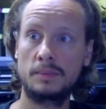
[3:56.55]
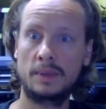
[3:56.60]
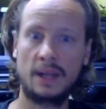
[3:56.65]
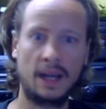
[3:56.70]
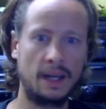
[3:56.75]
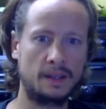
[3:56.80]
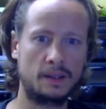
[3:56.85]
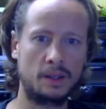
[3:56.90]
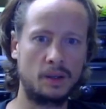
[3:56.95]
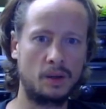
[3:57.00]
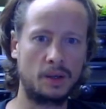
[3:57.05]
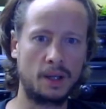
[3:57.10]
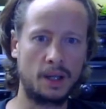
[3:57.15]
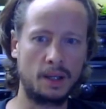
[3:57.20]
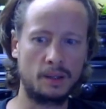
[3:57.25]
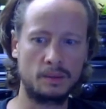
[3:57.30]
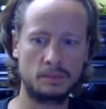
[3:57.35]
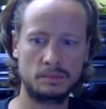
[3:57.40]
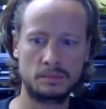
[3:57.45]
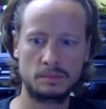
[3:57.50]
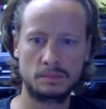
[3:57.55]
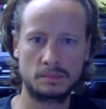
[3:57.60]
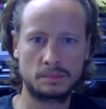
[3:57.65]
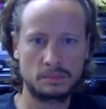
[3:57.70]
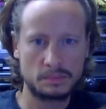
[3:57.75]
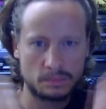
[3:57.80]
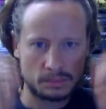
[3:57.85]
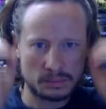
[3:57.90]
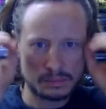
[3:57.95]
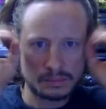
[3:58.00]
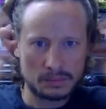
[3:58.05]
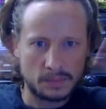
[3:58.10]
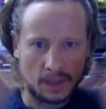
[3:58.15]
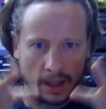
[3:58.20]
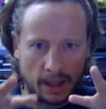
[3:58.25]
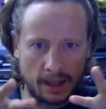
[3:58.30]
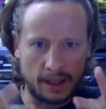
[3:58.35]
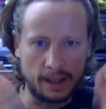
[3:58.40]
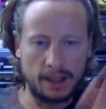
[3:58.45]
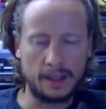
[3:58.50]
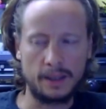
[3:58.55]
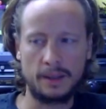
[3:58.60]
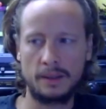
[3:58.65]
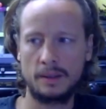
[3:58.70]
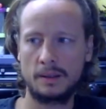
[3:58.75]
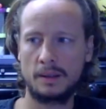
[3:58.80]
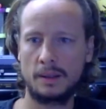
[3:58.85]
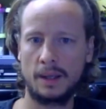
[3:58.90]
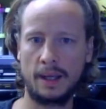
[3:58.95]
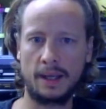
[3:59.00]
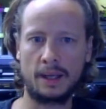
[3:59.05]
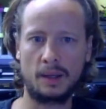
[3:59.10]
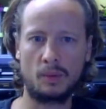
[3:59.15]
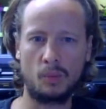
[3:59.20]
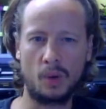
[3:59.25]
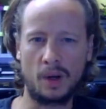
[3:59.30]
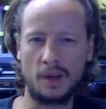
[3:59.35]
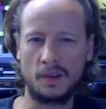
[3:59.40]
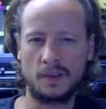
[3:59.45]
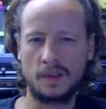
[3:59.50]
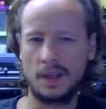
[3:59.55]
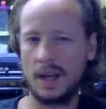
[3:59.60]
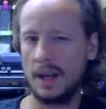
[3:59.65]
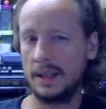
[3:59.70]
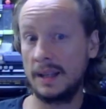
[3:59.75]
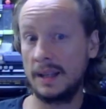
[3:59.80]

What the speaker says: cataloging idea? Like, what is the